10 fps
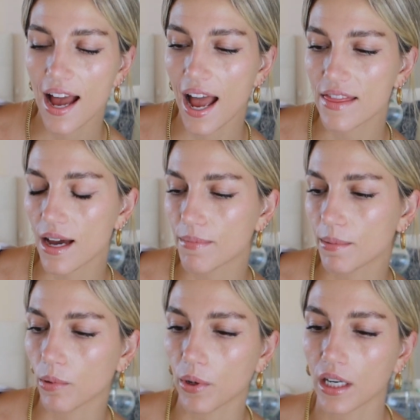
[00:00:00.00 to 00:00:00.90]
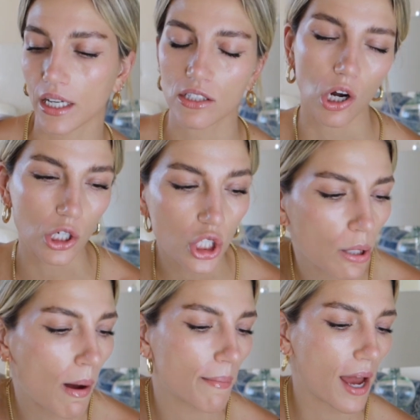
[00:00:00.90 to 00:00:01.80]
and that people were gonna like talk shit
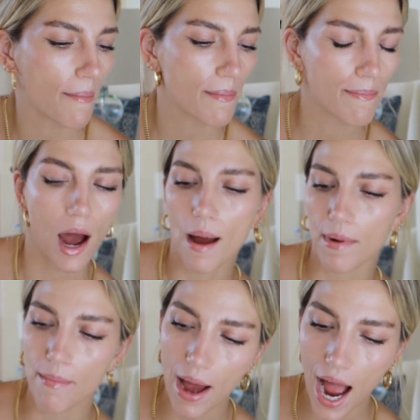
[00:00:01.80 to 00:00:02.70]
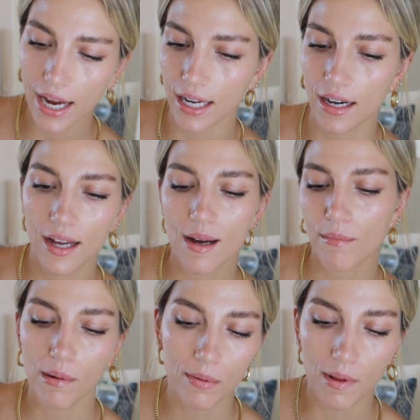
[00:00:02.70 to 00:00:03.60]
about me behind my back and
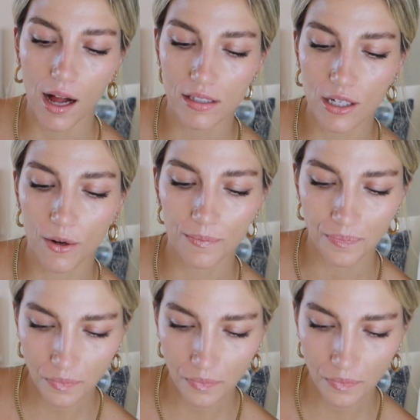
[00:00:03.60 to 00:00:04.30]
blah blah blah. So